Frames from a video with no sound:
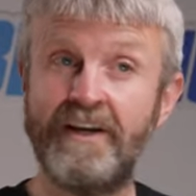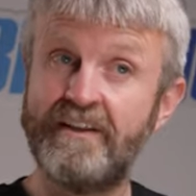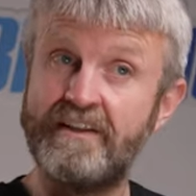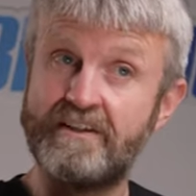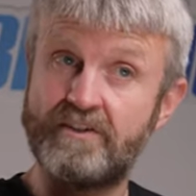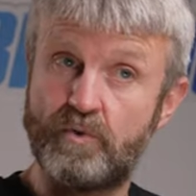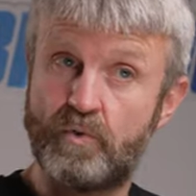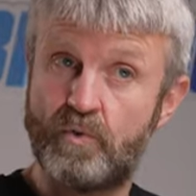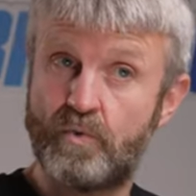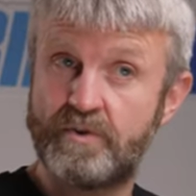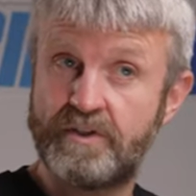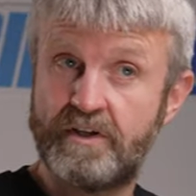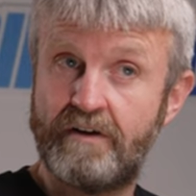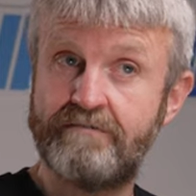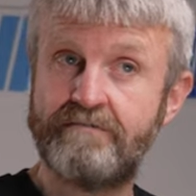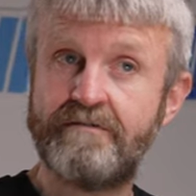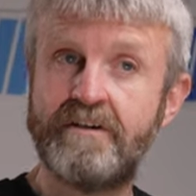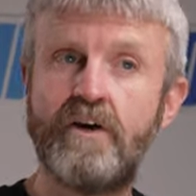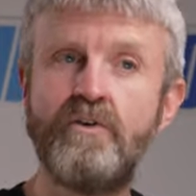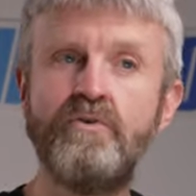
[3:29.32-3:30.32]
There's also
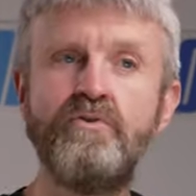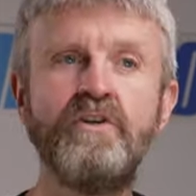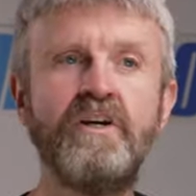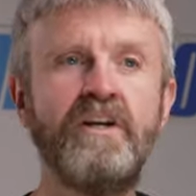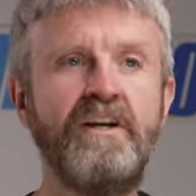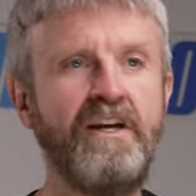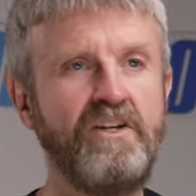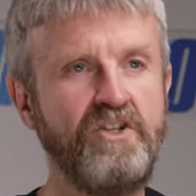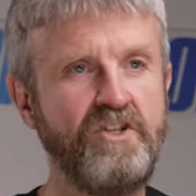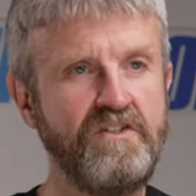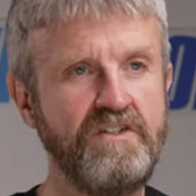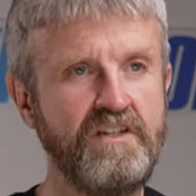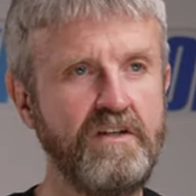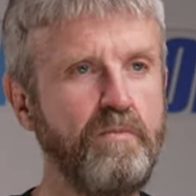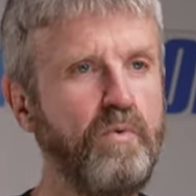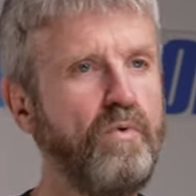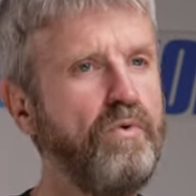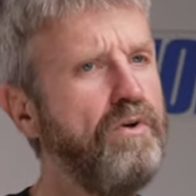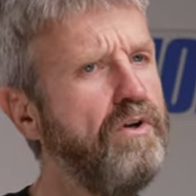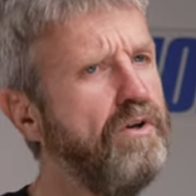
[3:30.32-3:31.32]
no connection
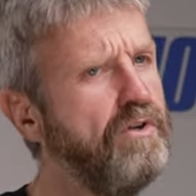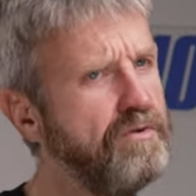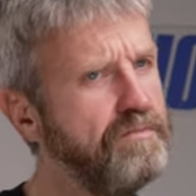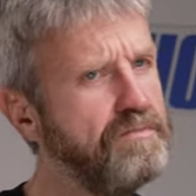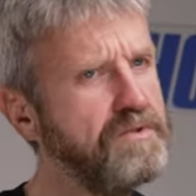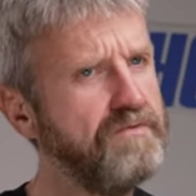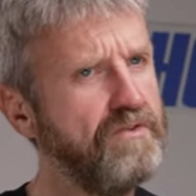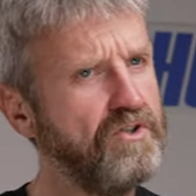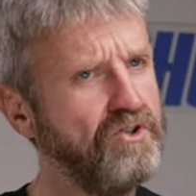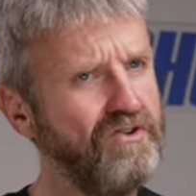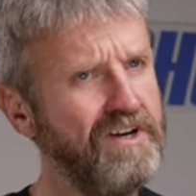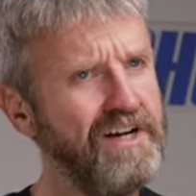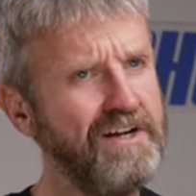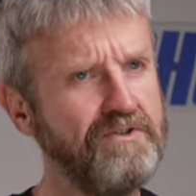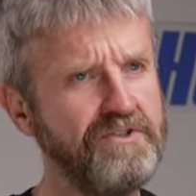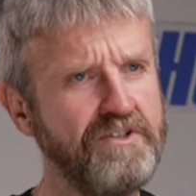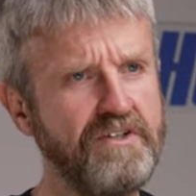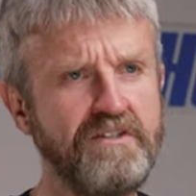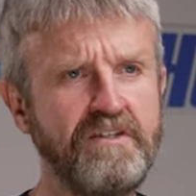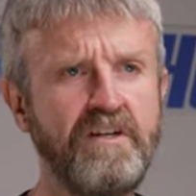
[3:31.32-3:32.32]
zip or loops for
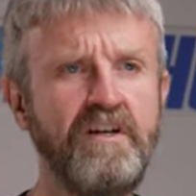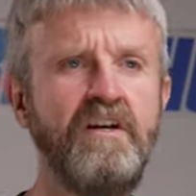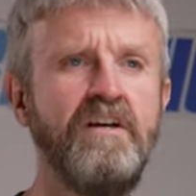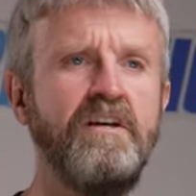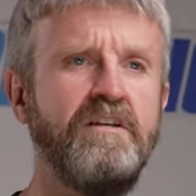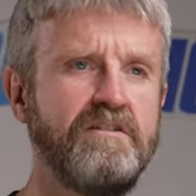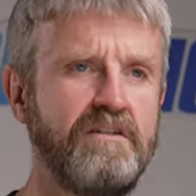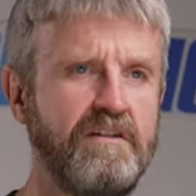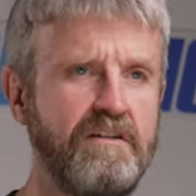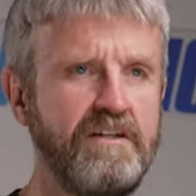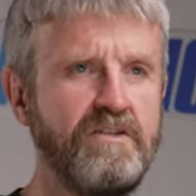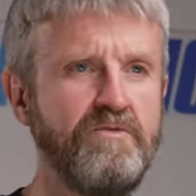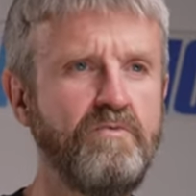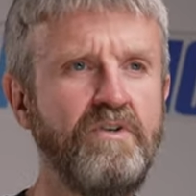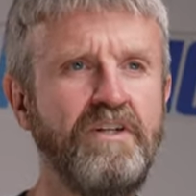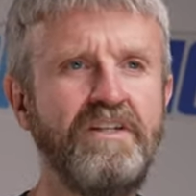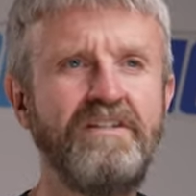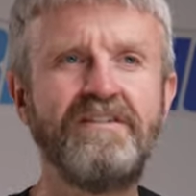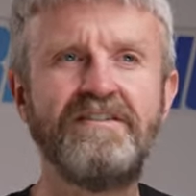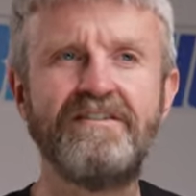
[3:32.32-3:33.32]
trousers, so this will
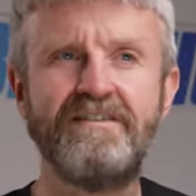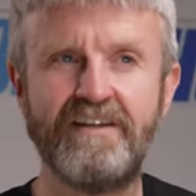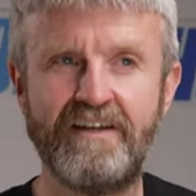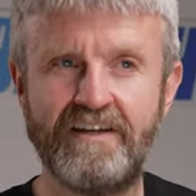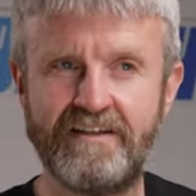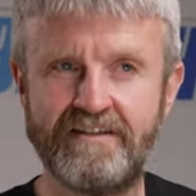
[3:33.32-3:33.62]
need to sit